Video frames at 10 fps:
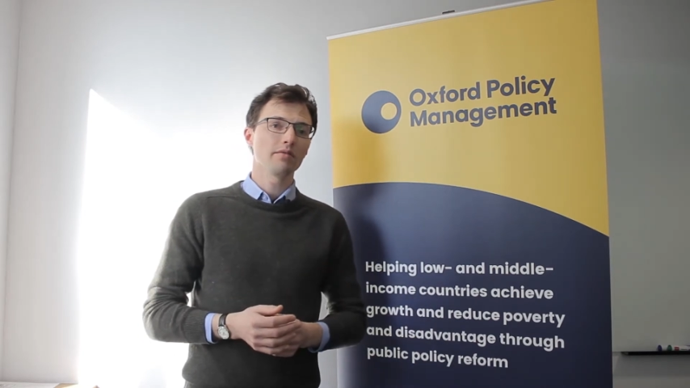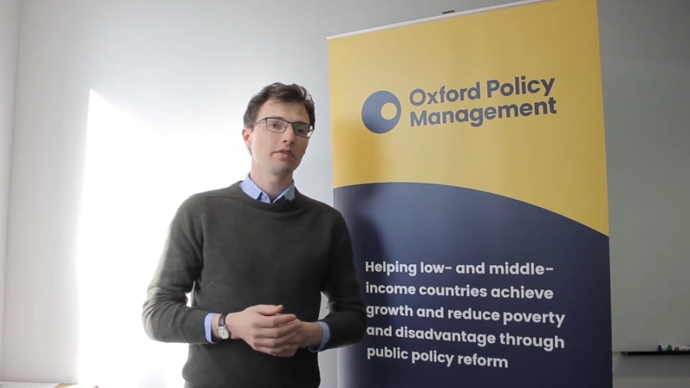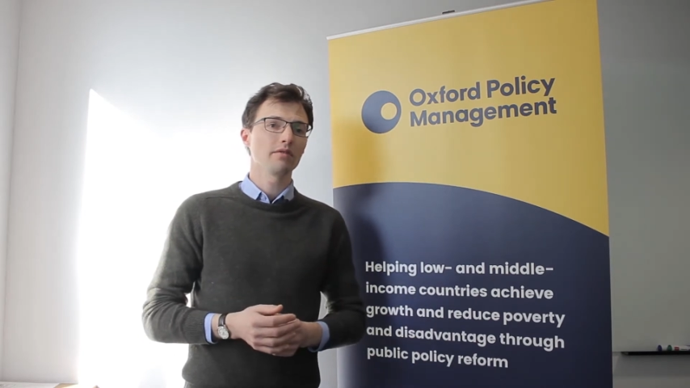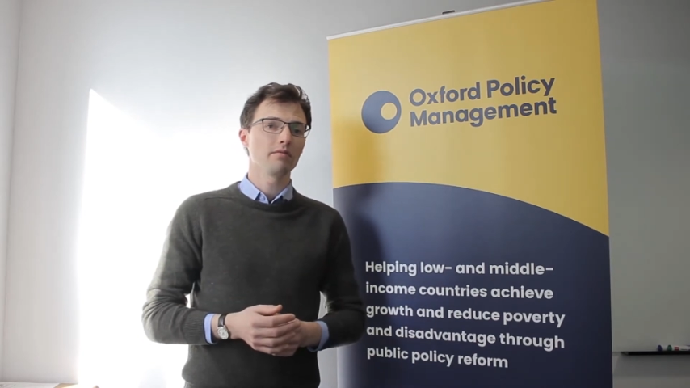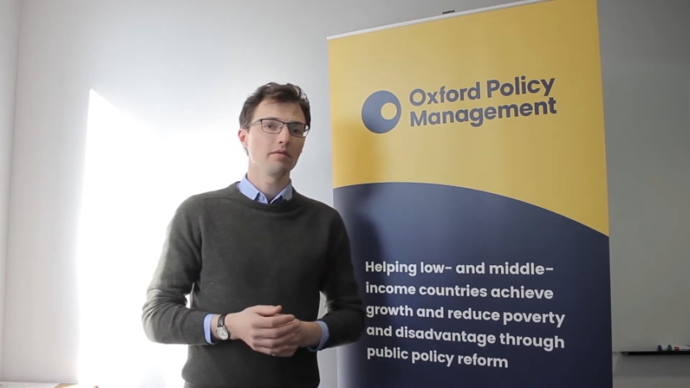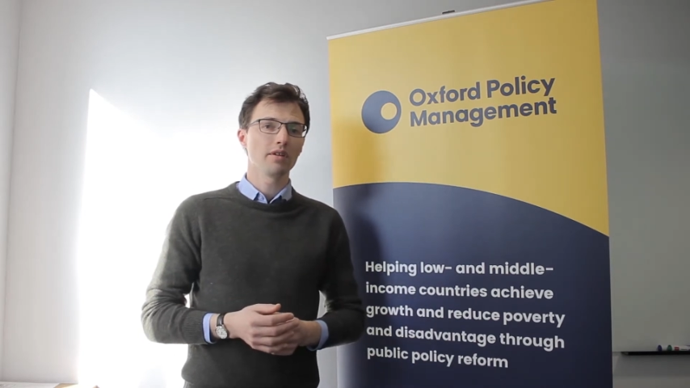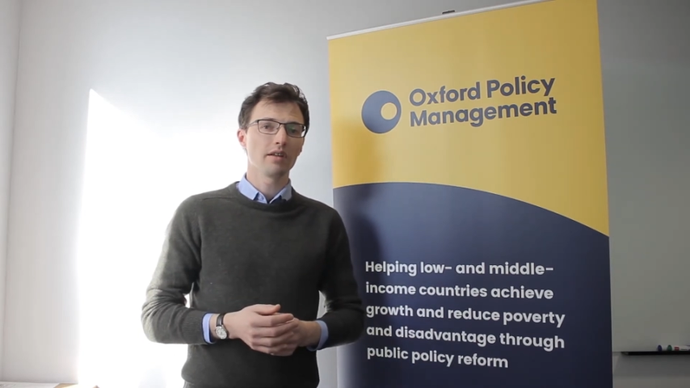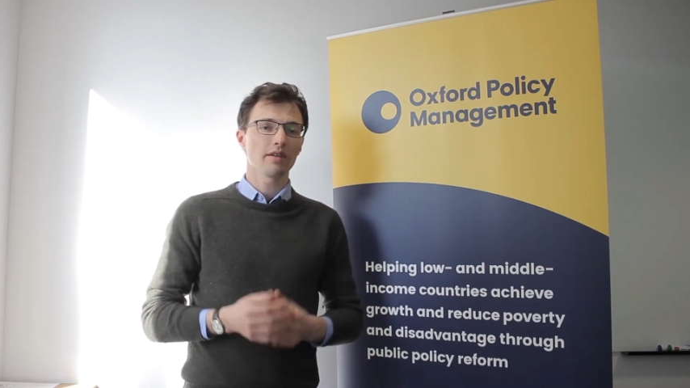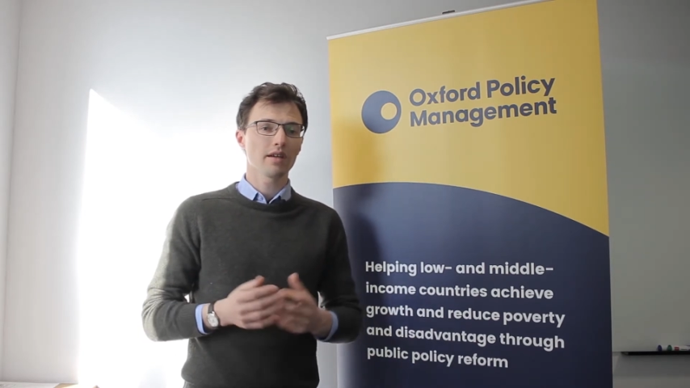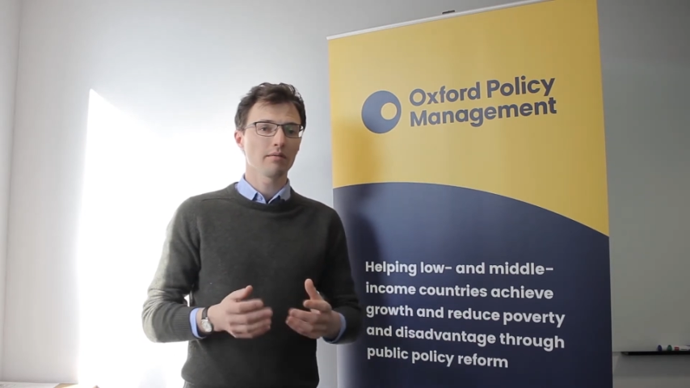to really
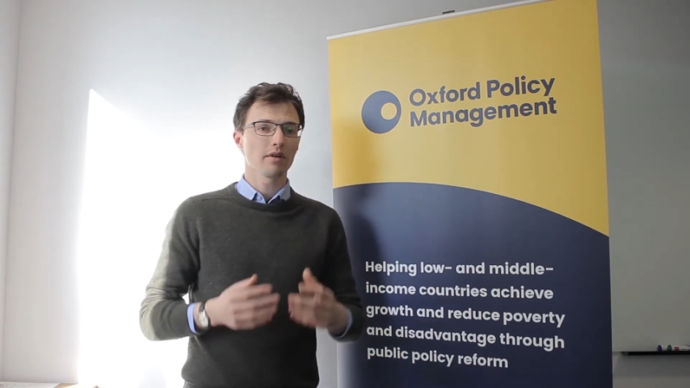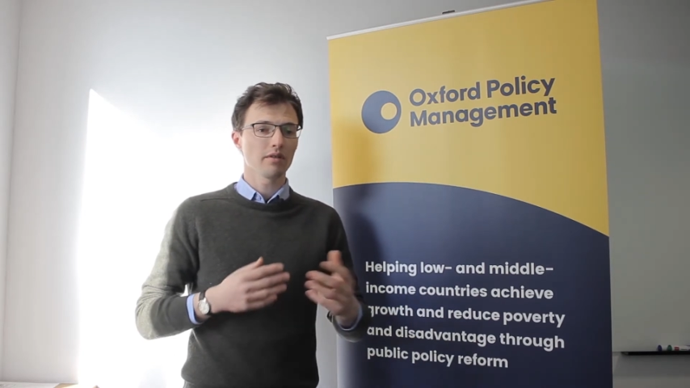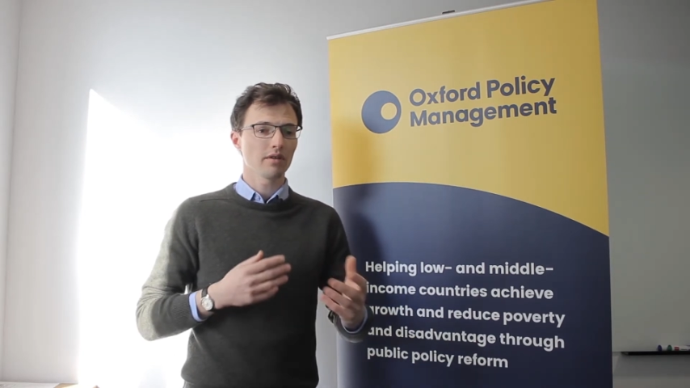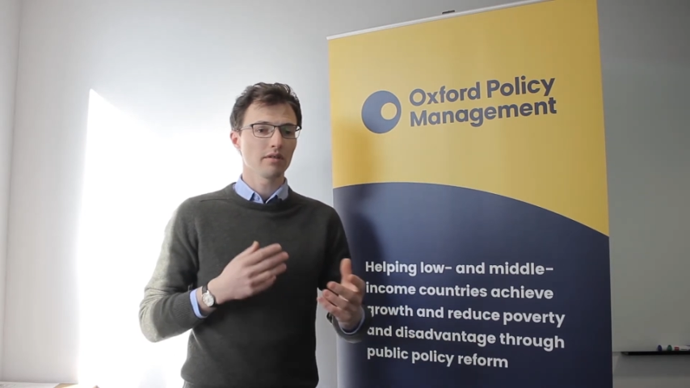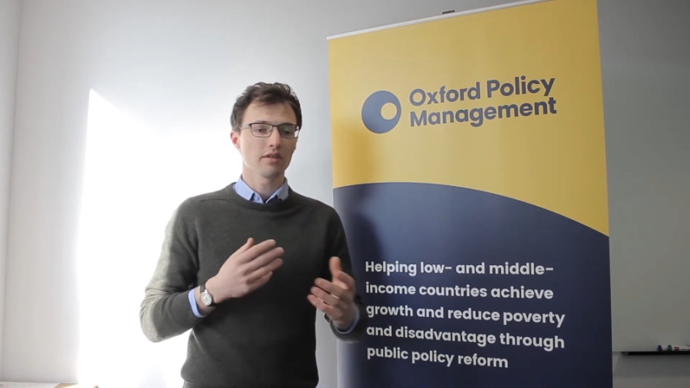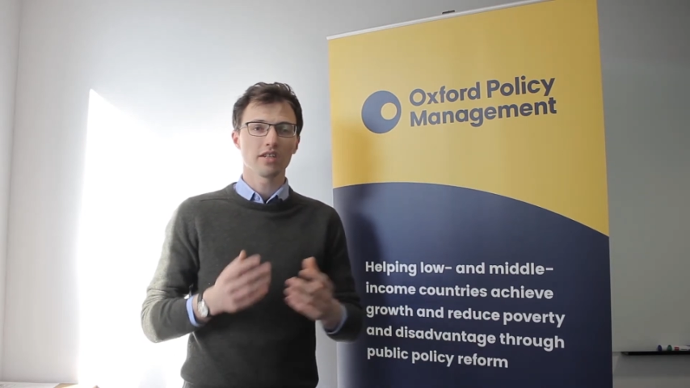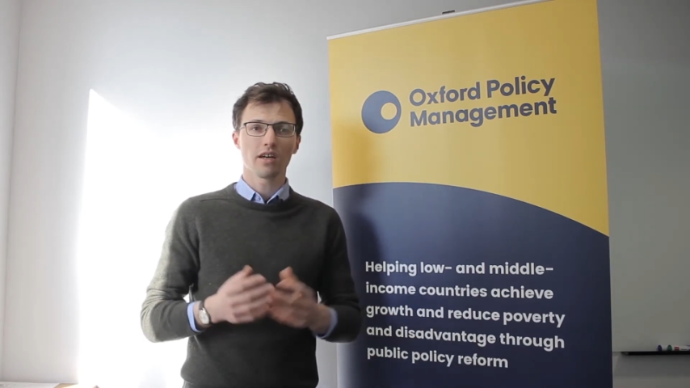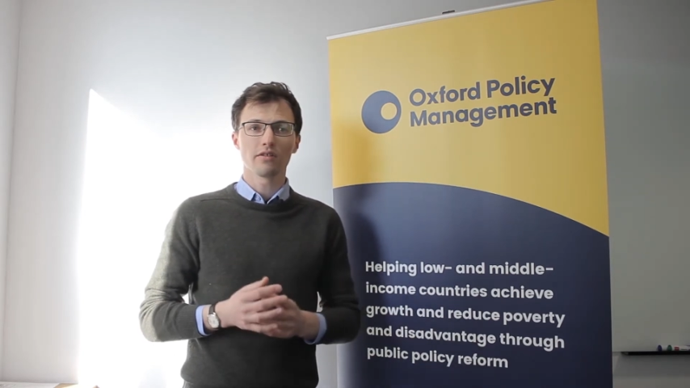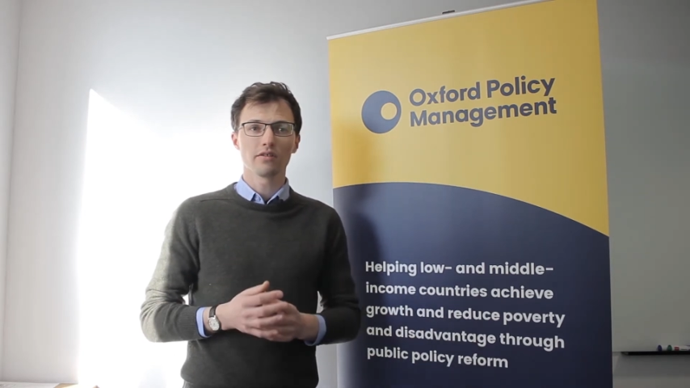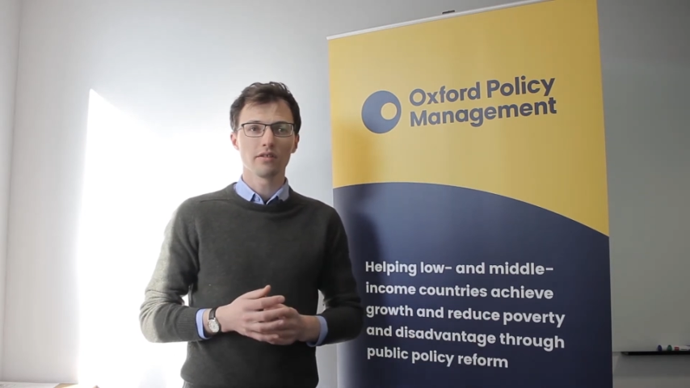think about the
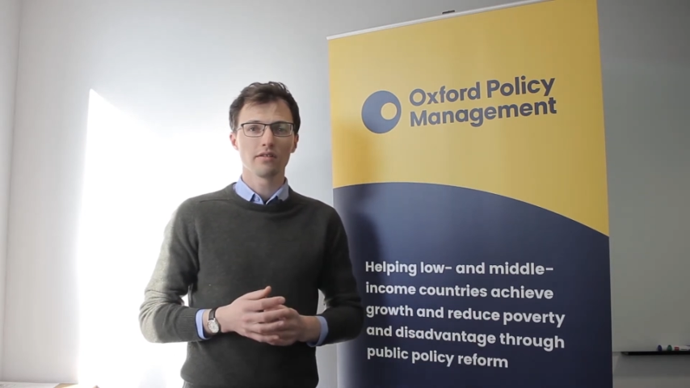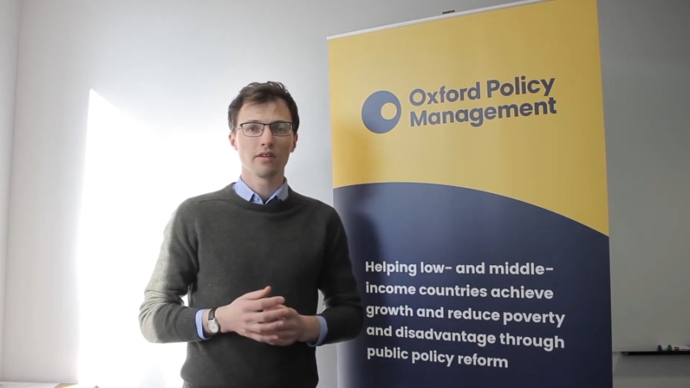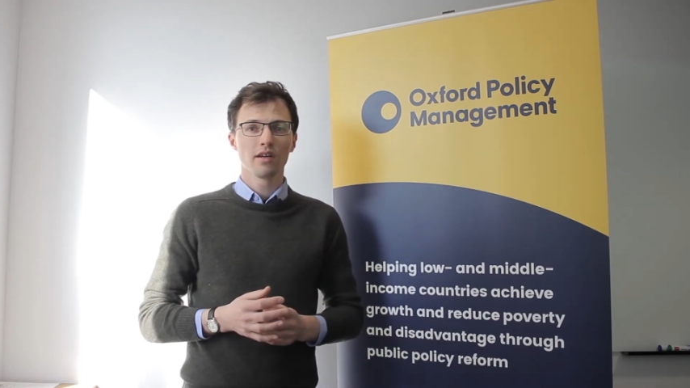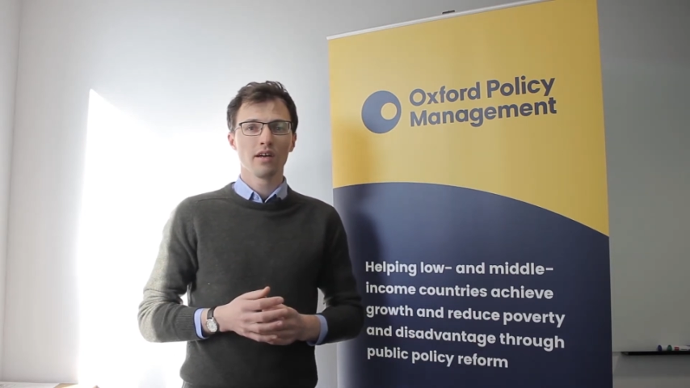challenges